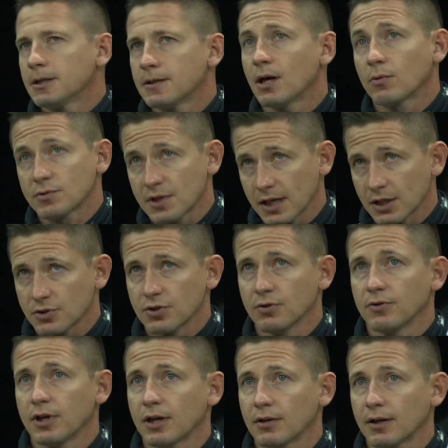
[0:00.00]
Yeah, we're taking
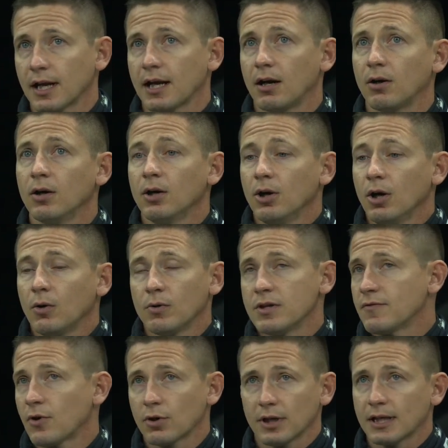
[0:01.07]
2 there. Now,
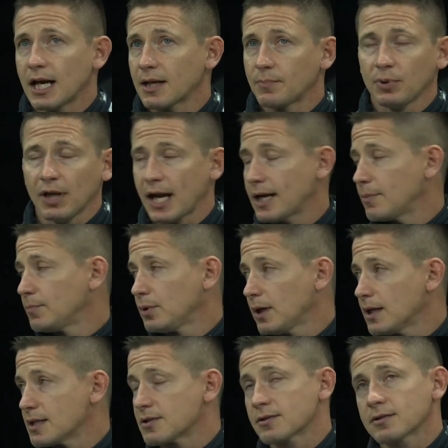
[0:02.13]
we've already got a plan in
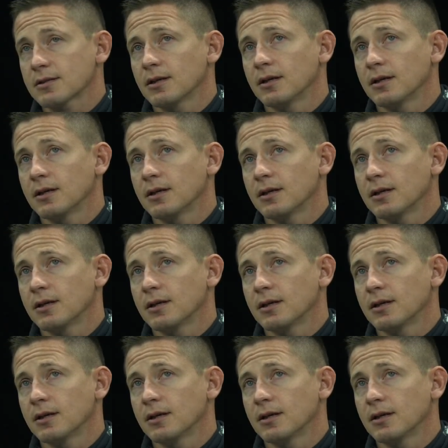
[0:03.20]
place.